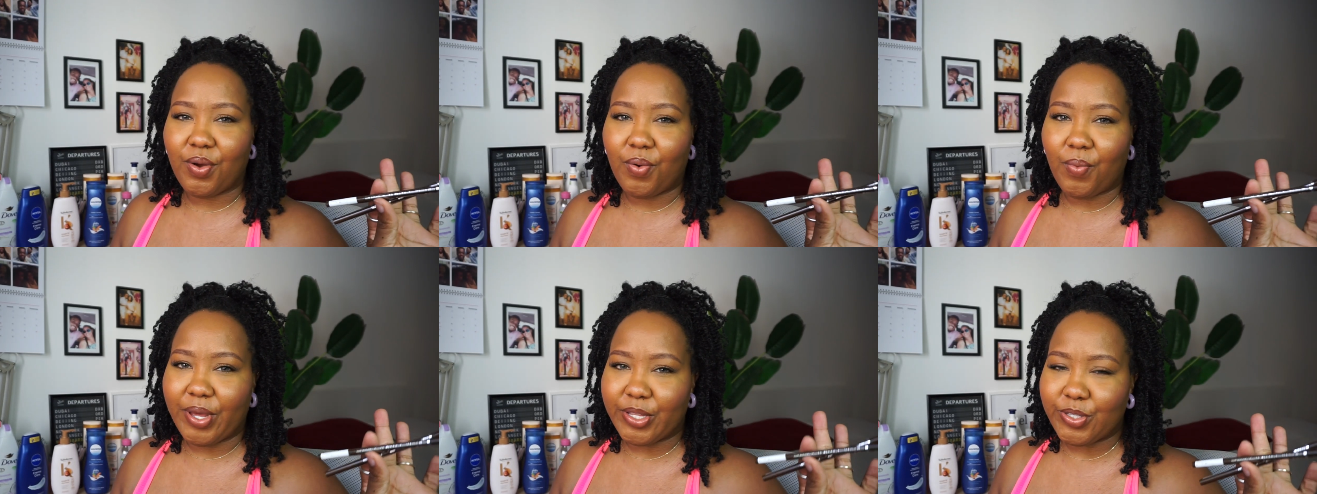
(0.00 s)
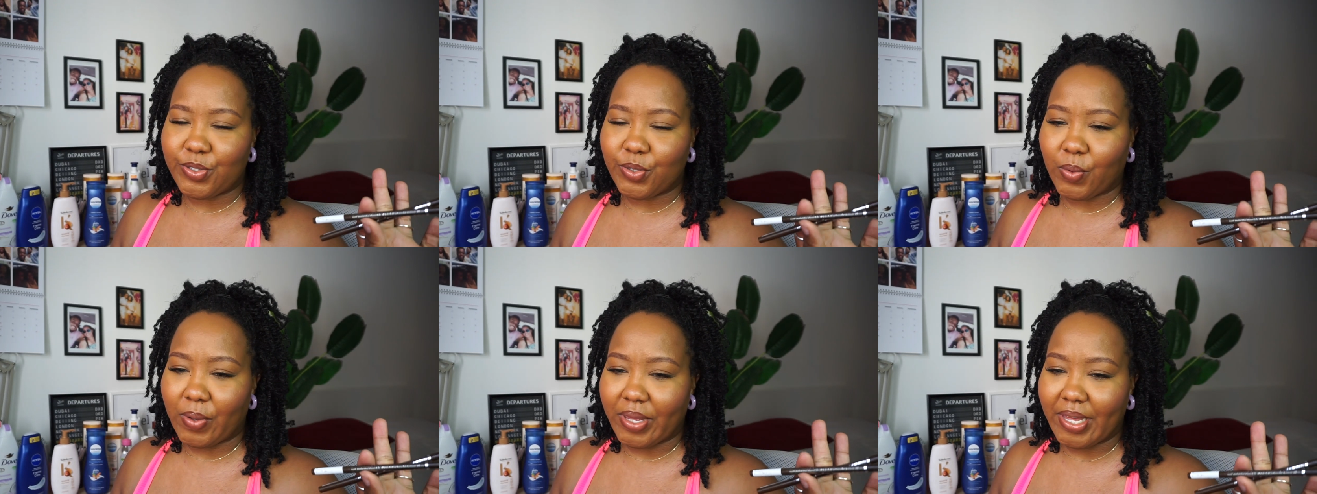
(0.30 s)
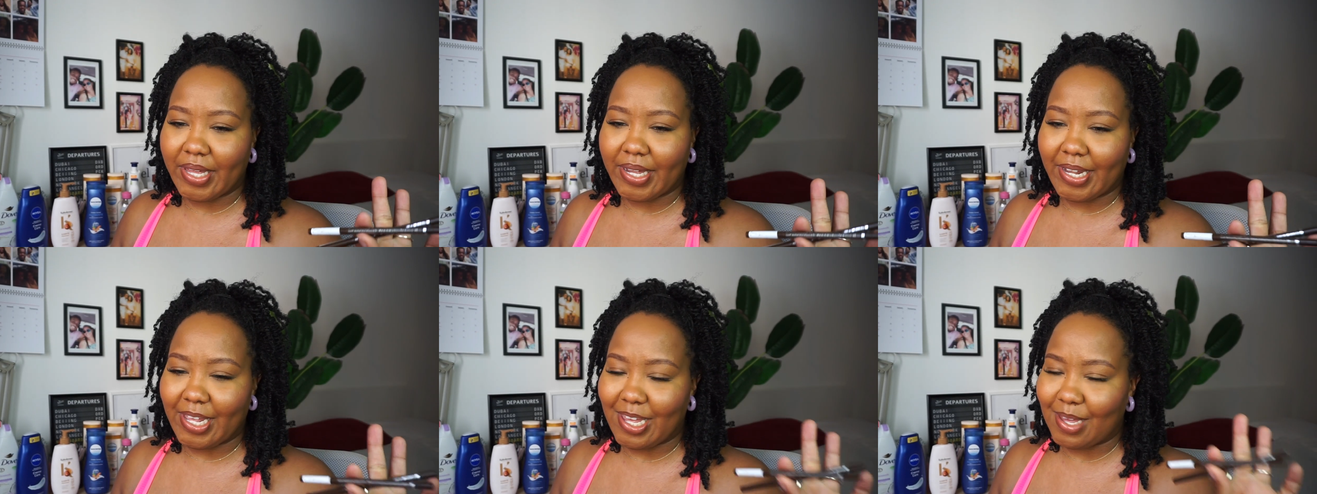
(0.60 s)
way too
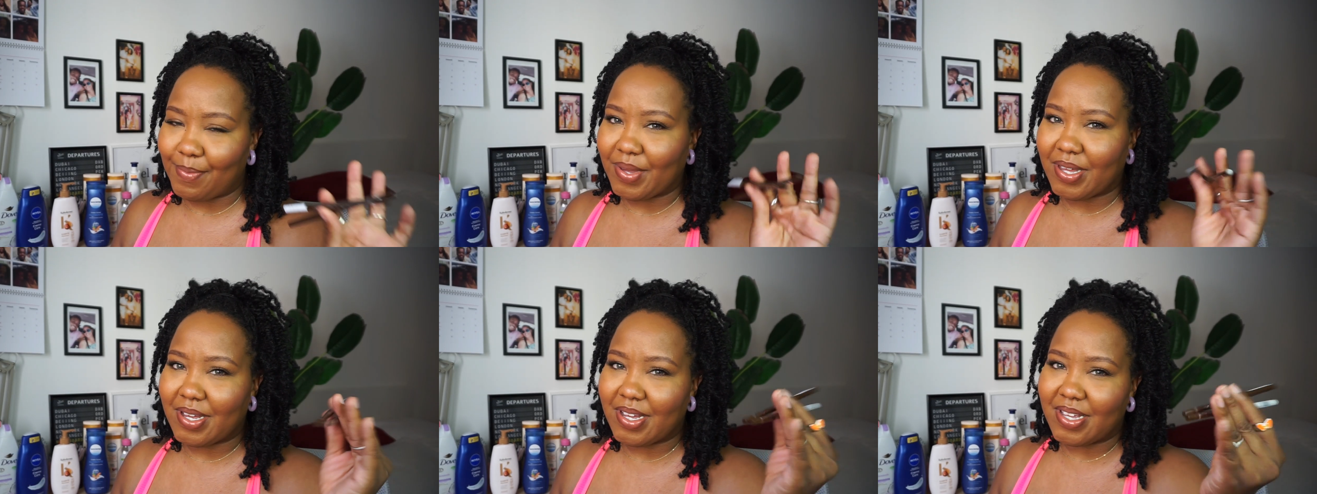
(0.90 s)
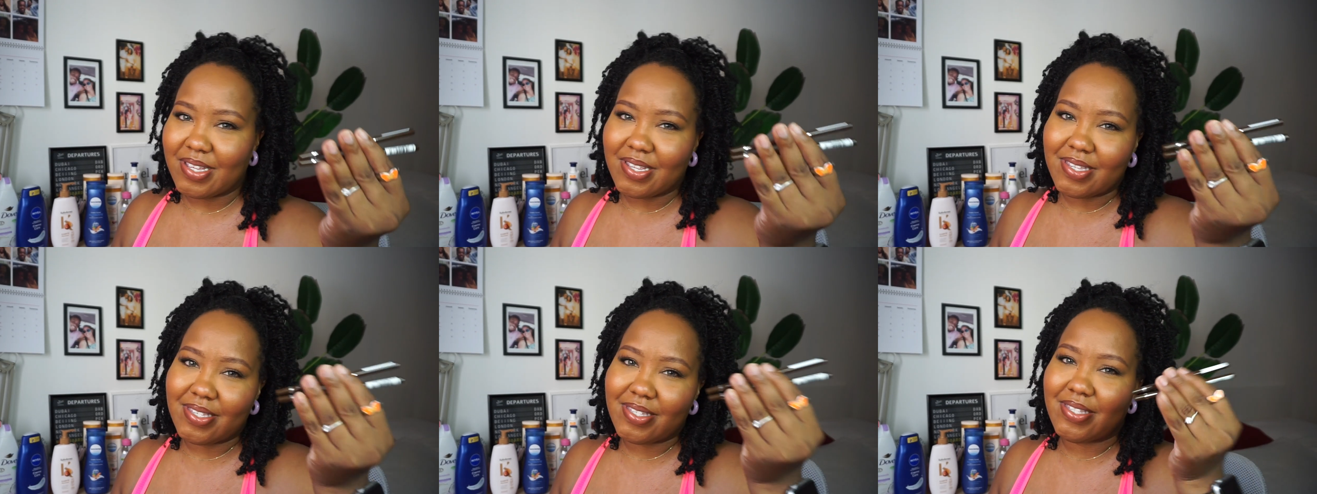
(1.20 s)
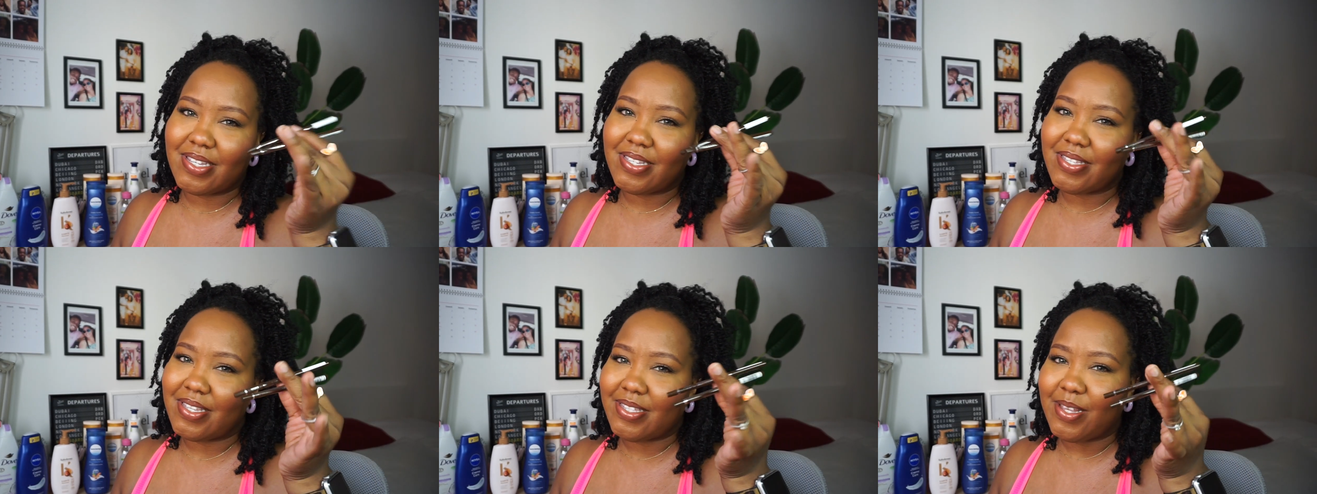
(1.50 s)
quickly because
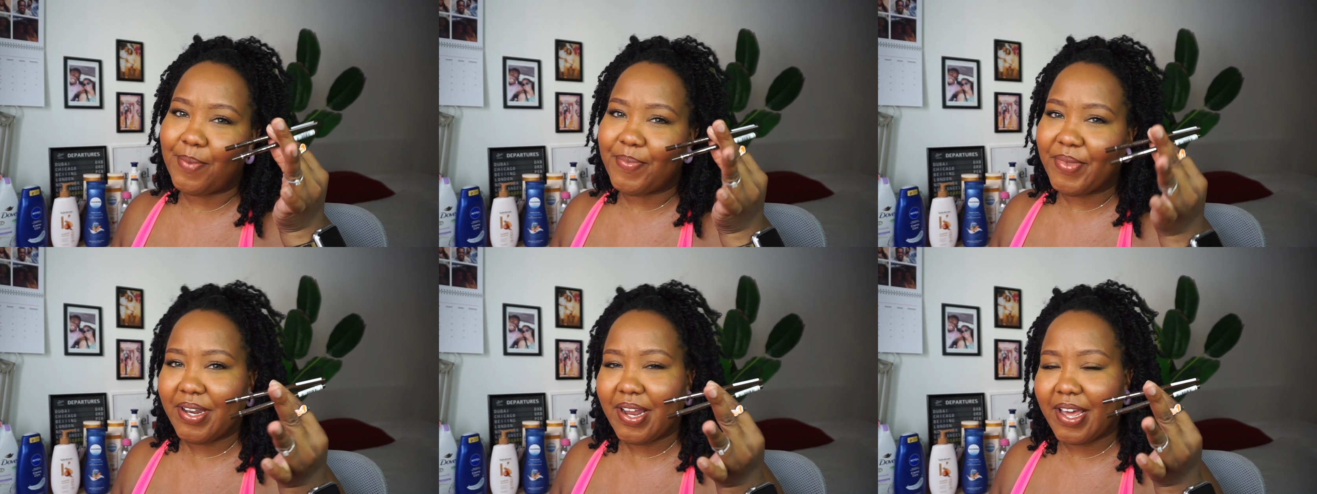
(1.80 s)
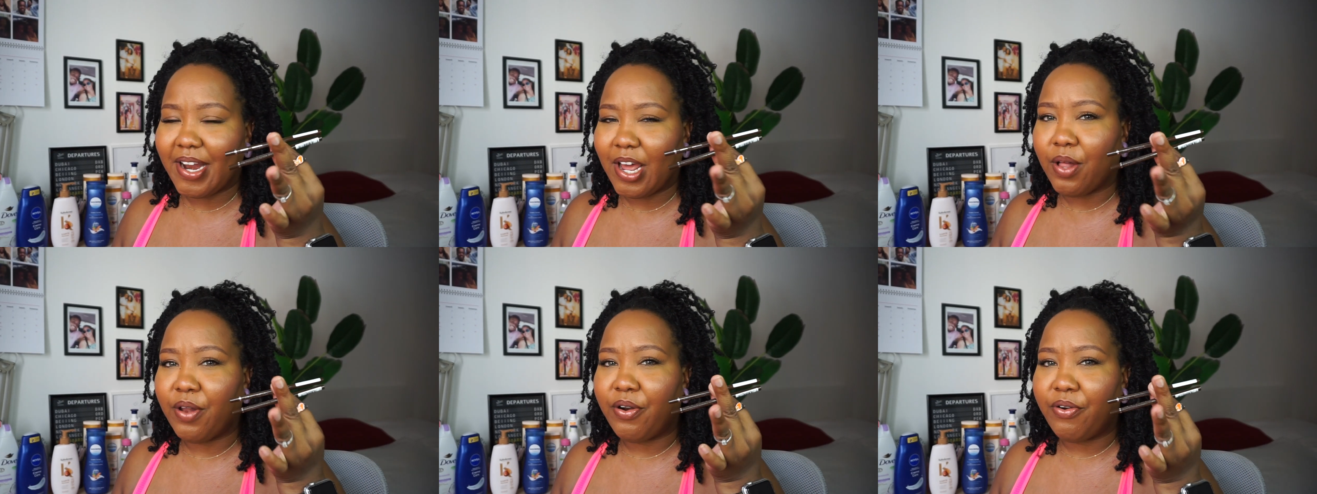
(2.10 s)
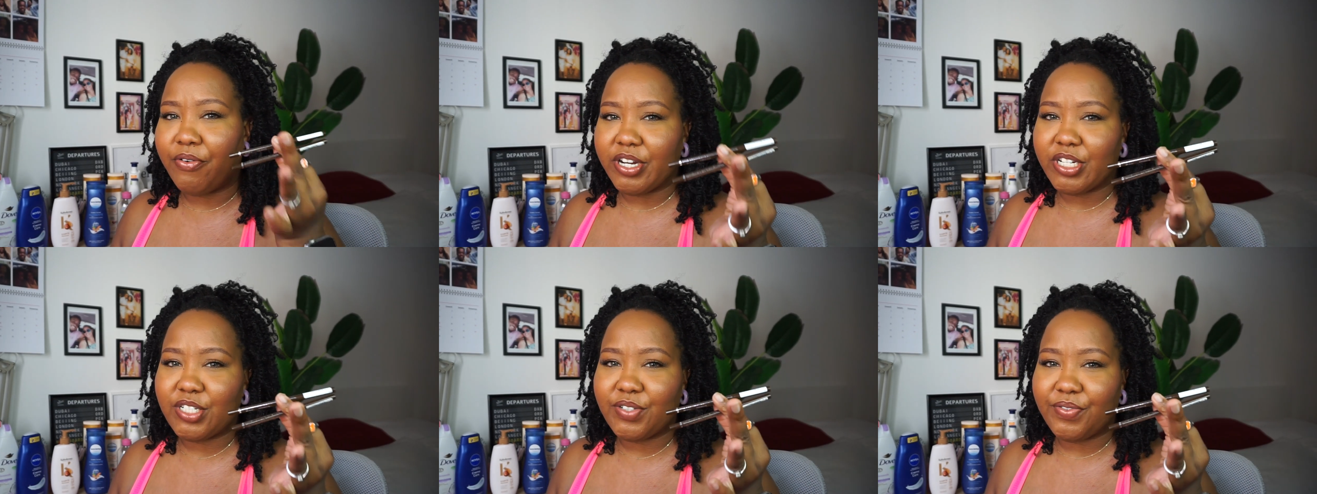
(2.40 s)
this is something that I will
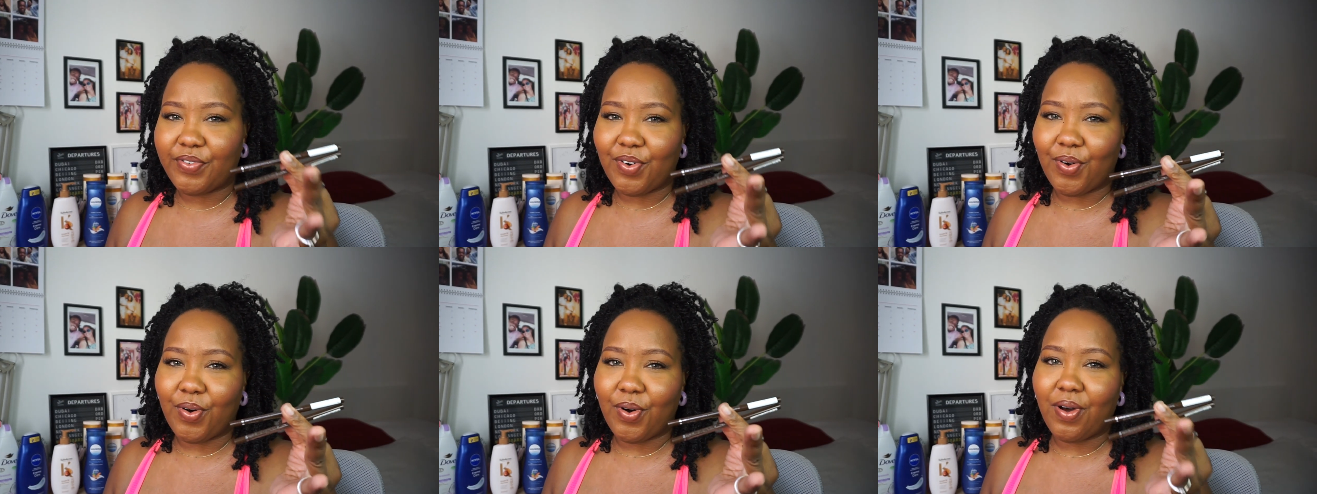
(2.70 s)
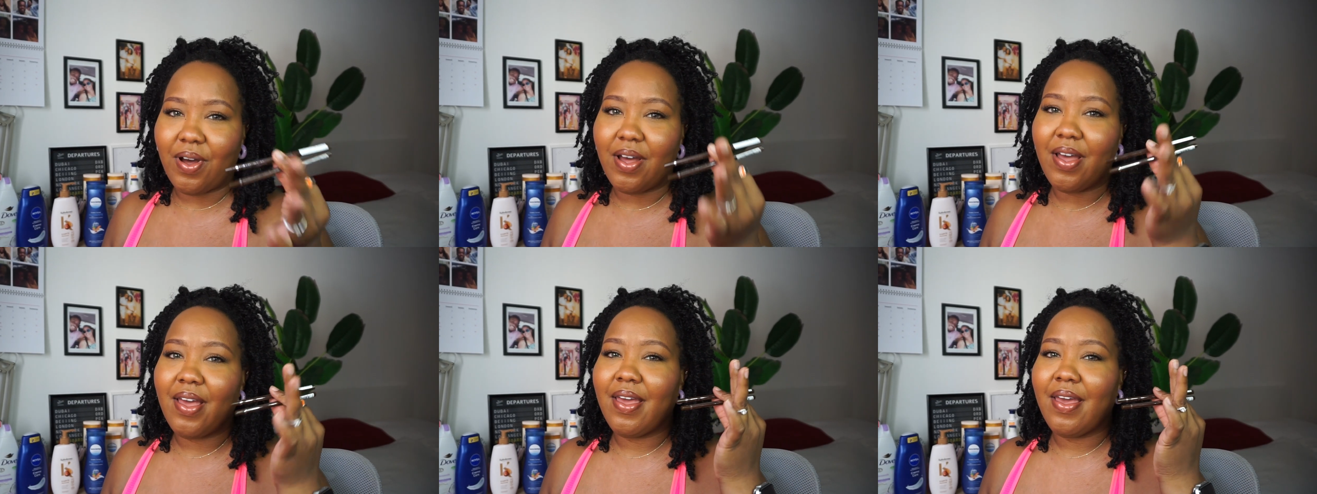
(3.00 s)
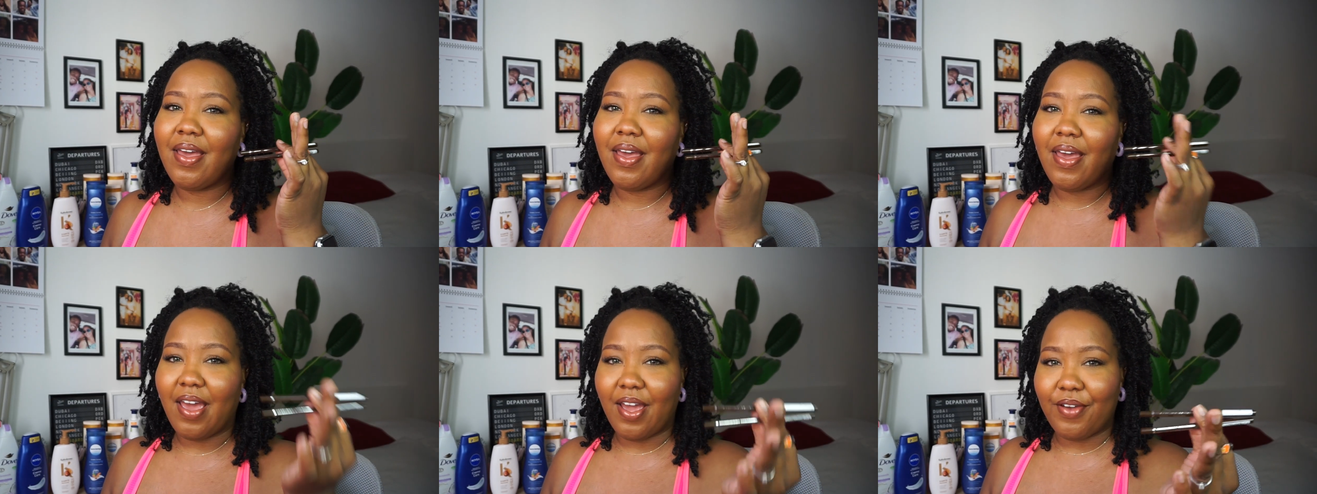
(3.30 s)
reach for
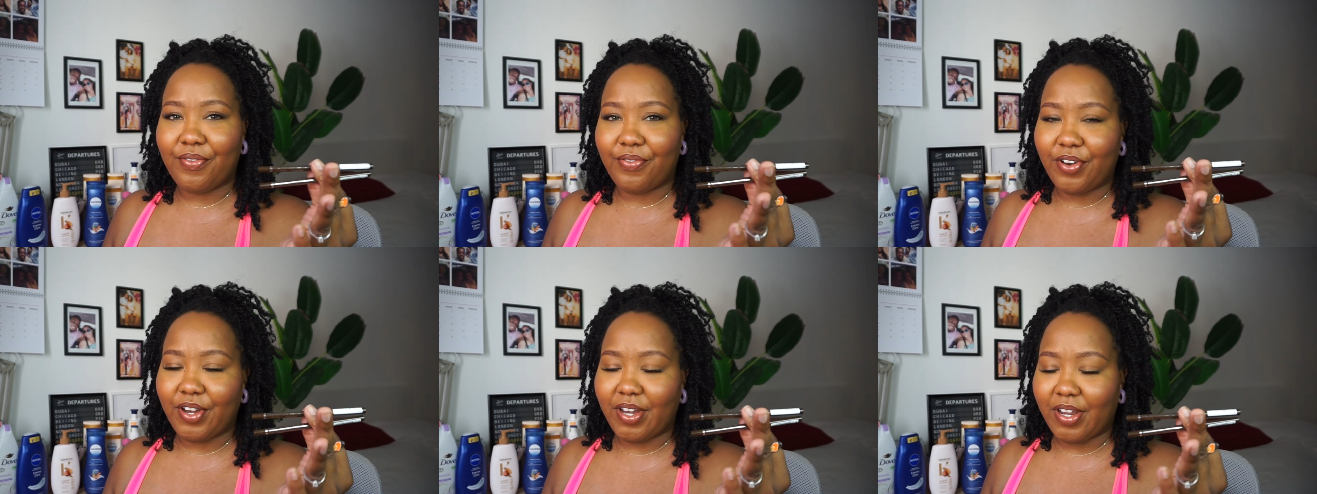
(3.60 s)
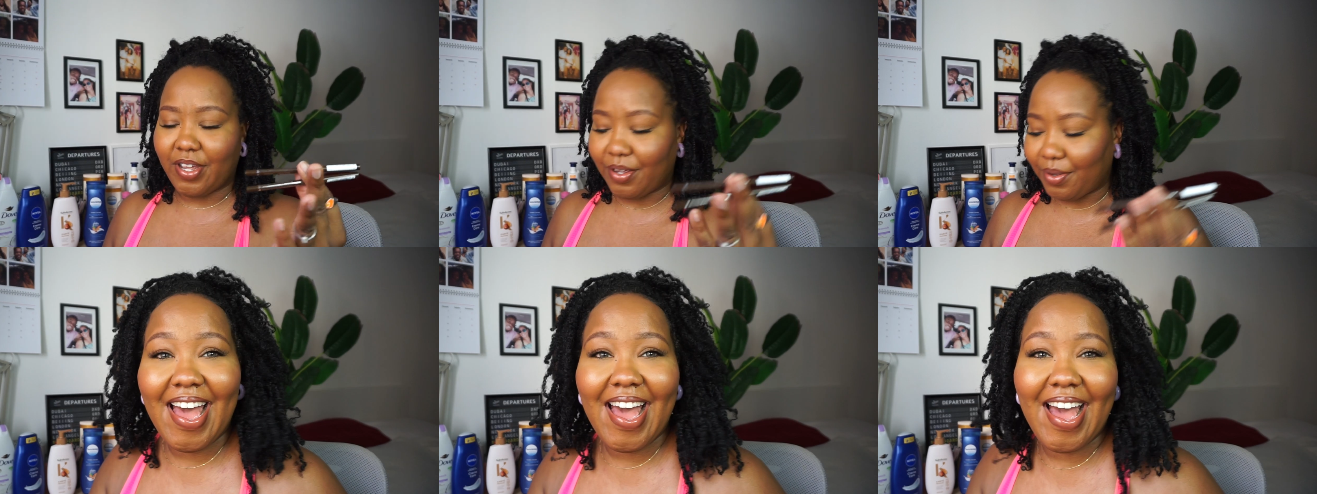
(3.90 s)
every day.